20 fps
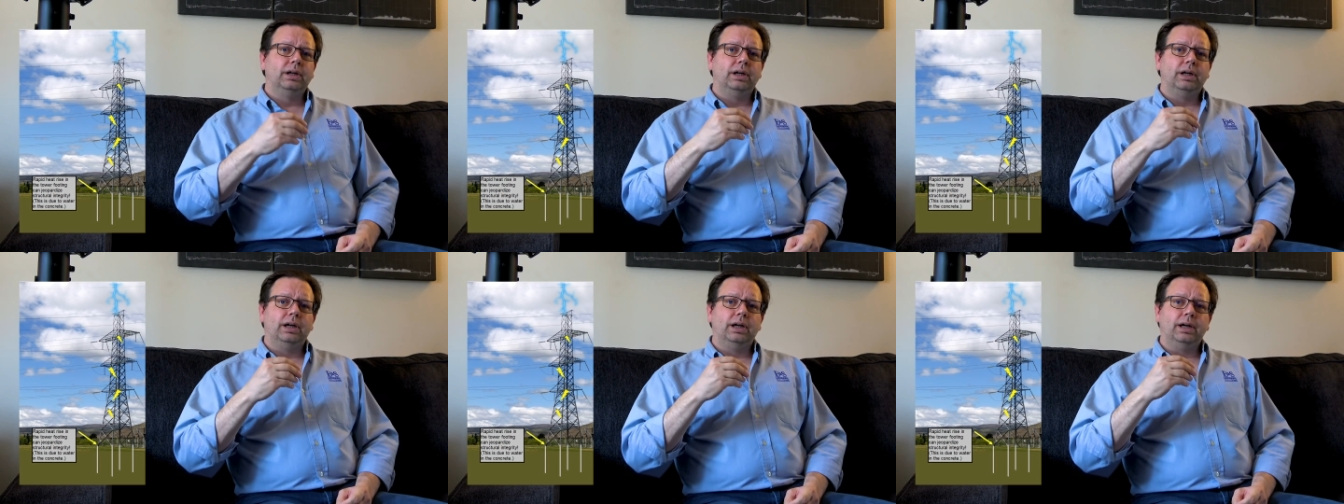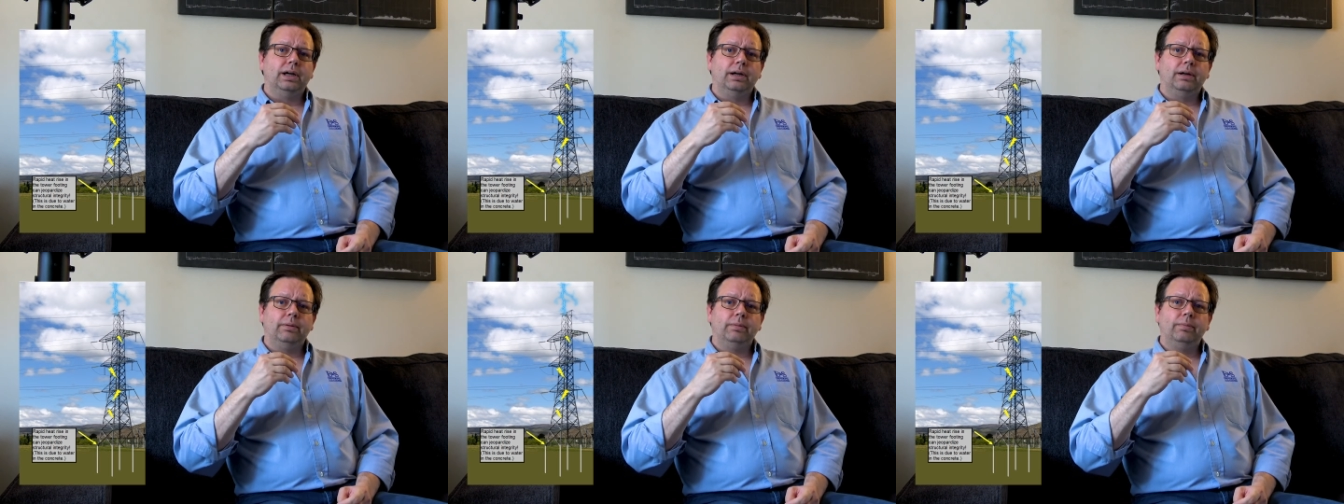
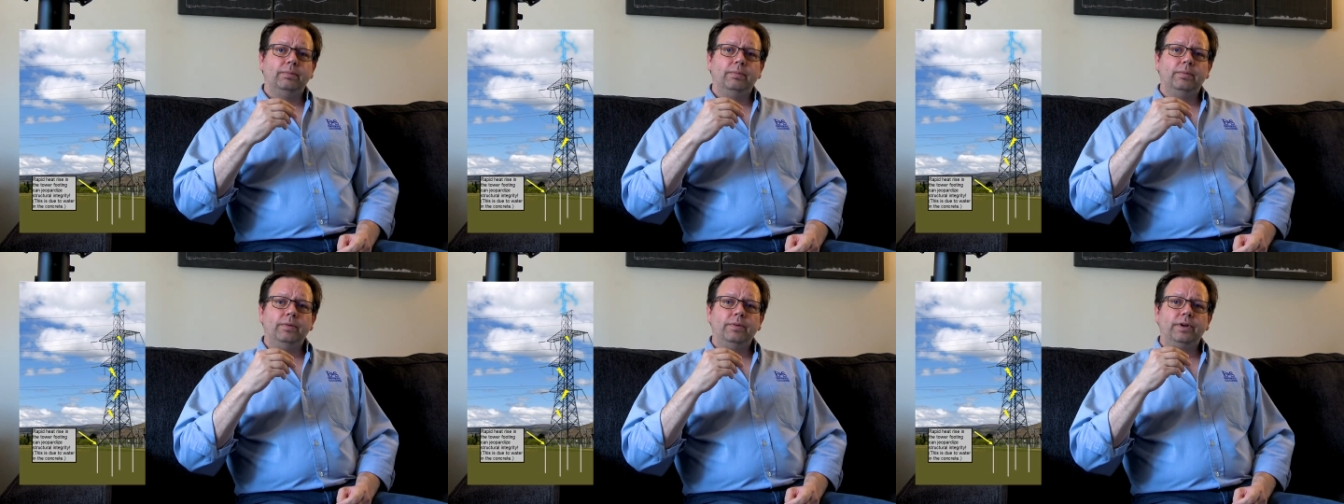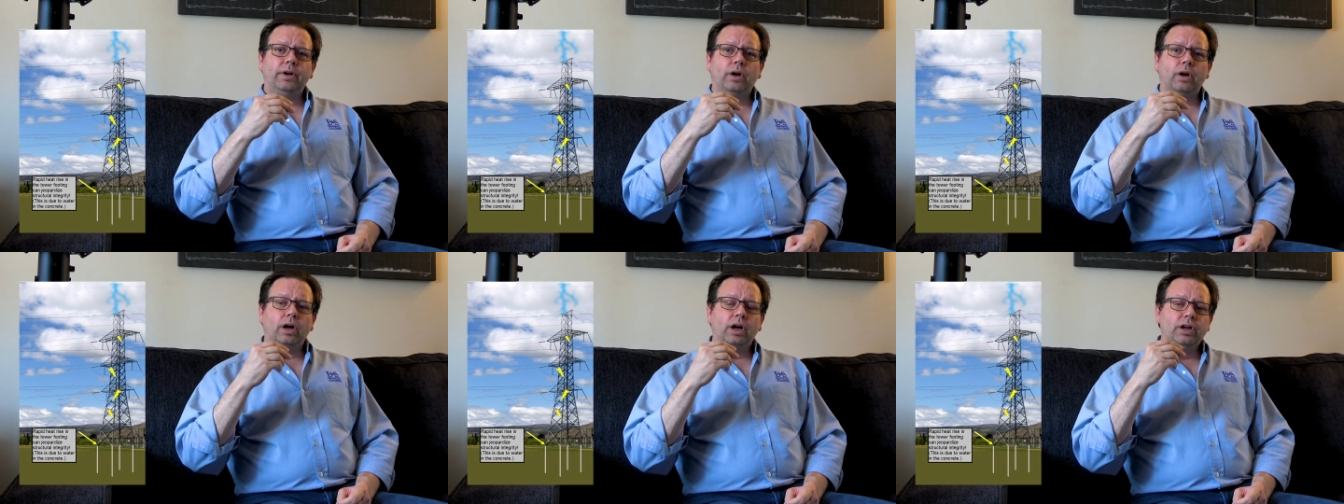uh,
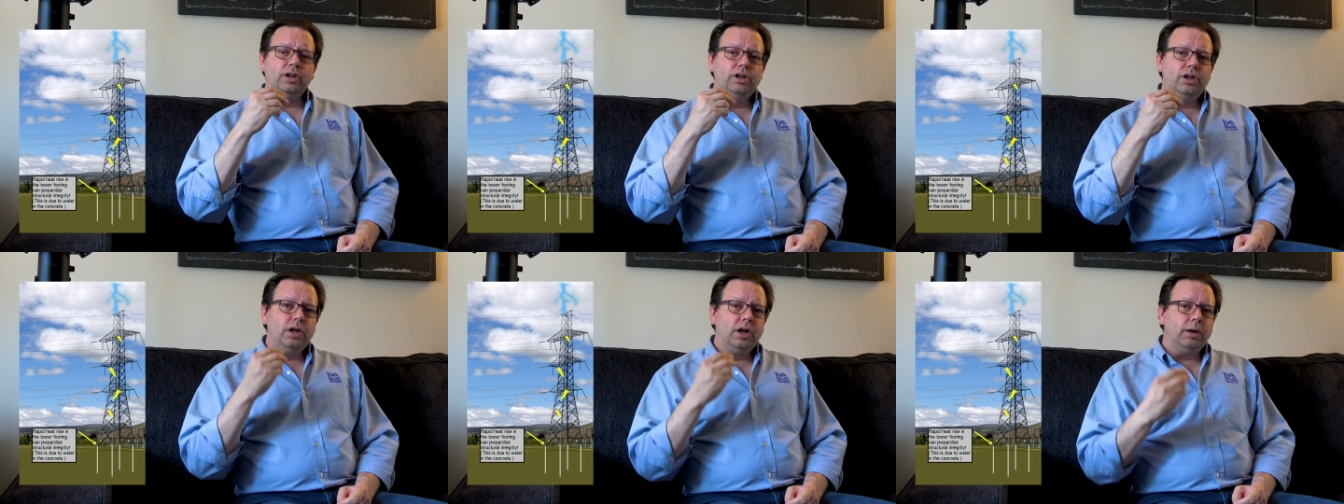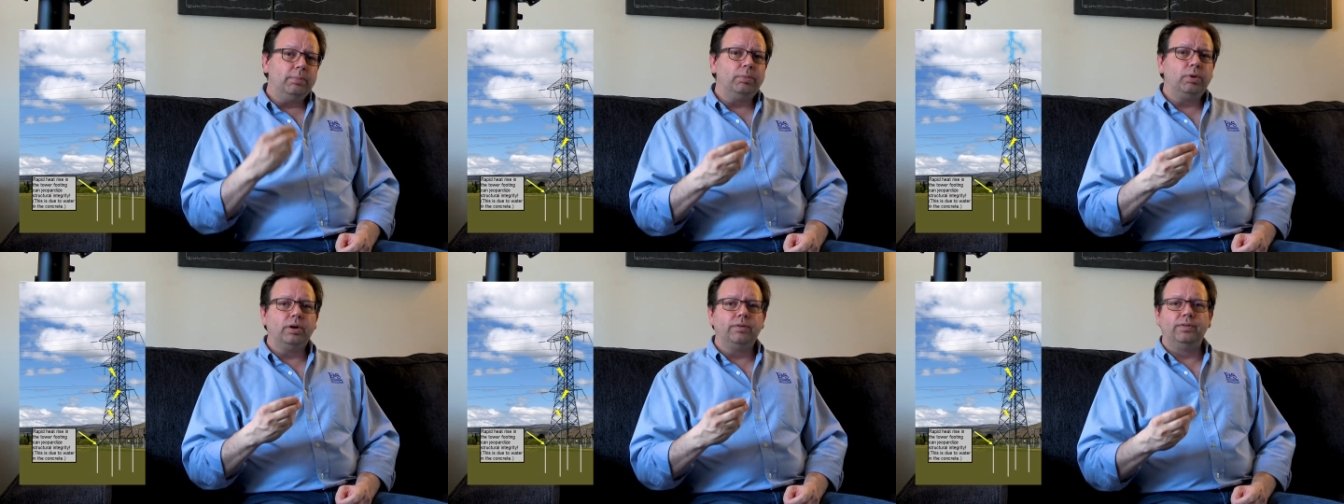there are a
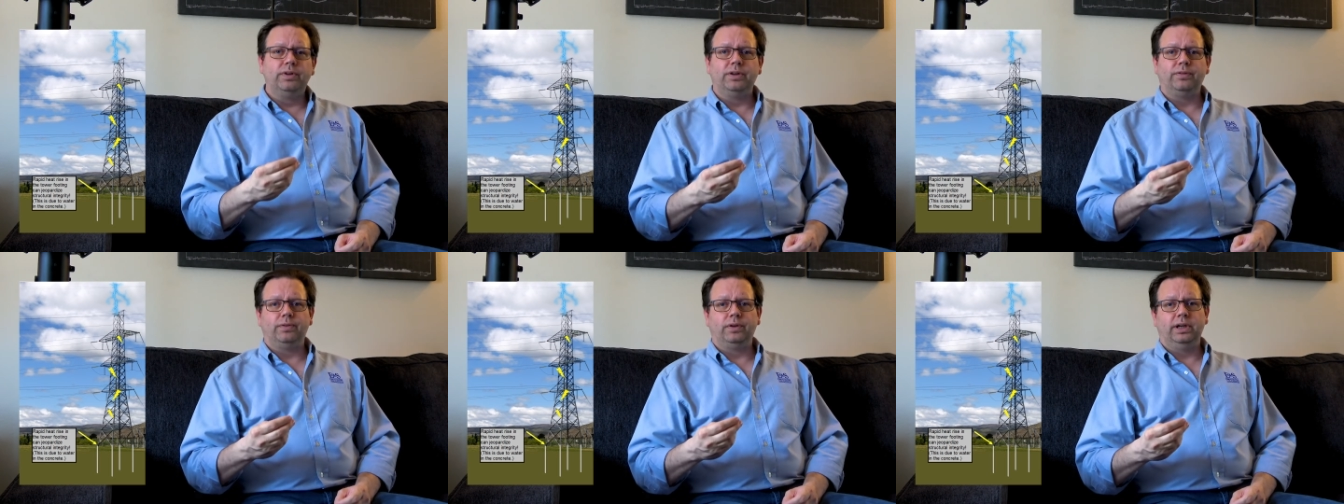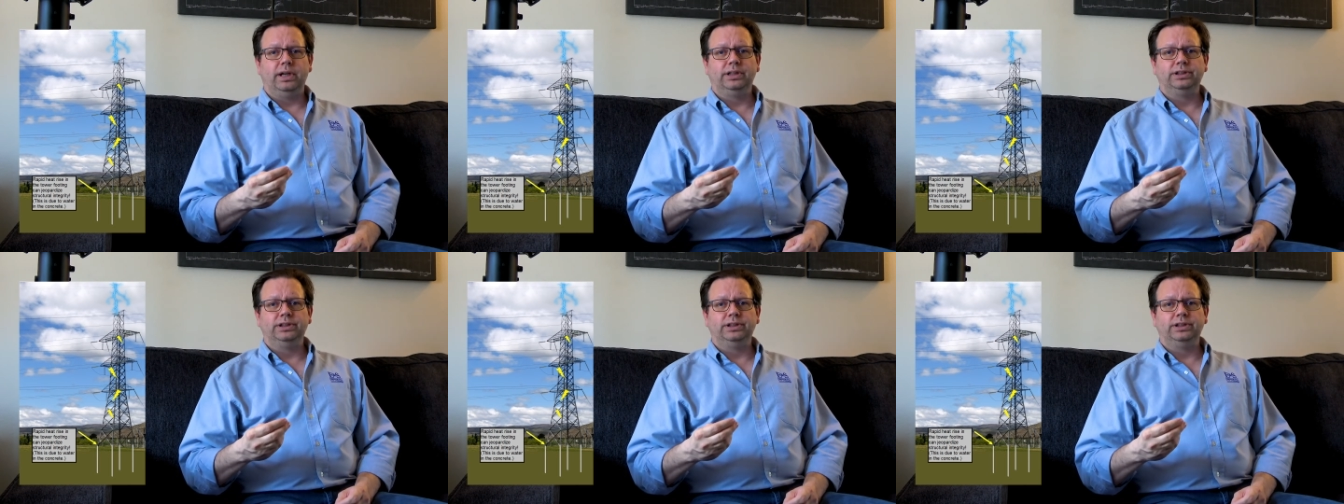number of different